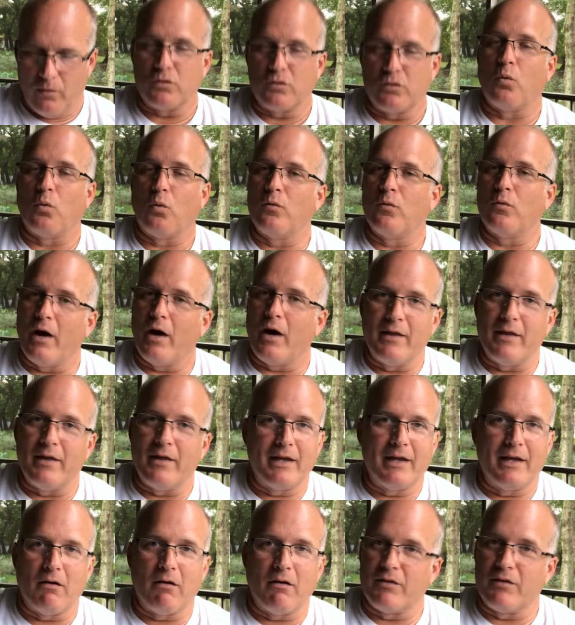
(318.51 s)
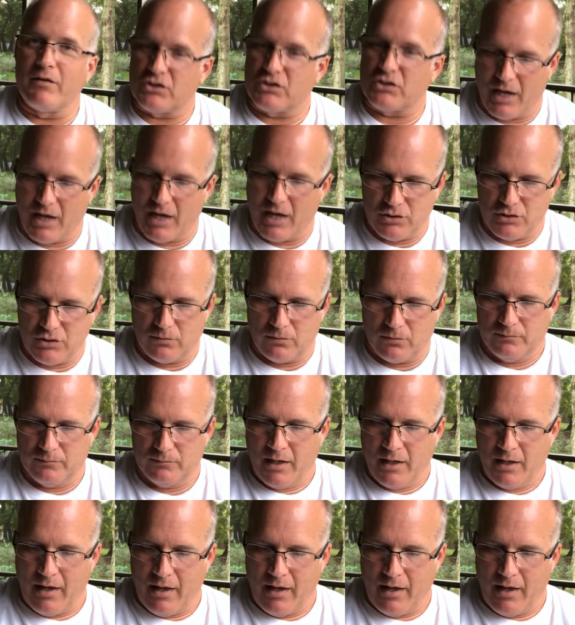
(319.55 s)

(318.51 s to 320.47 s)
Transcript: There's one way they get on the schedule,